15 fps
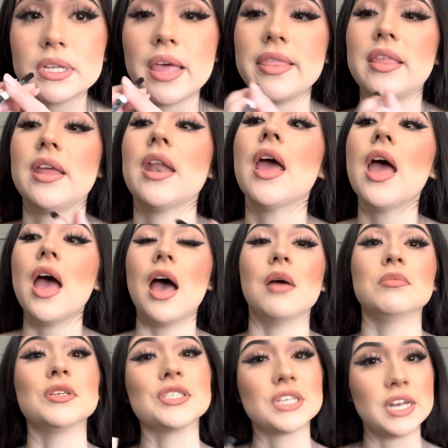and then I'm
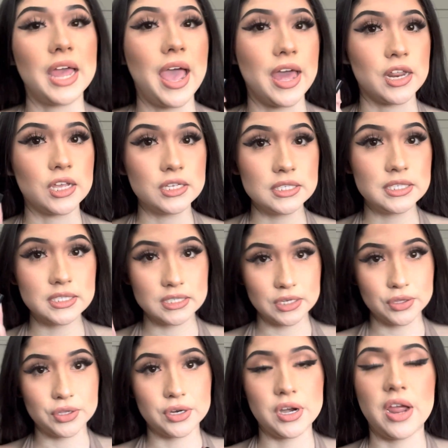just gonna add
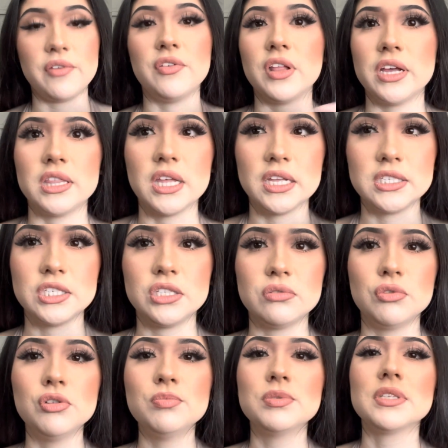concealer. I feel like that's,
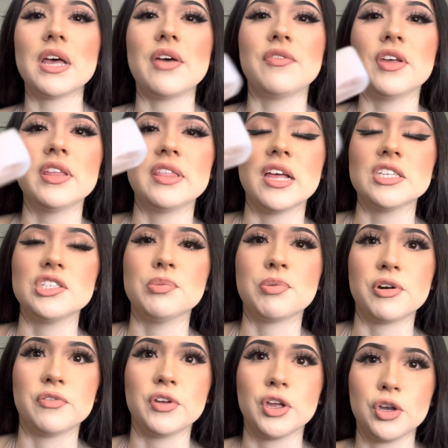oops, I feel like that's the
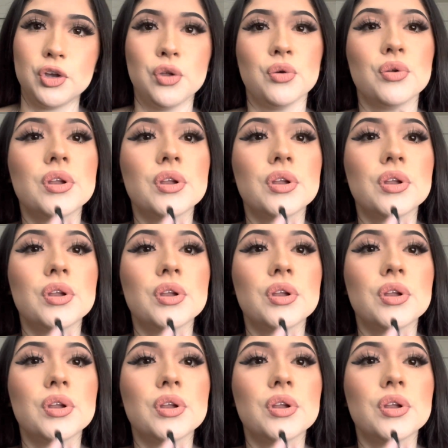perfect nude.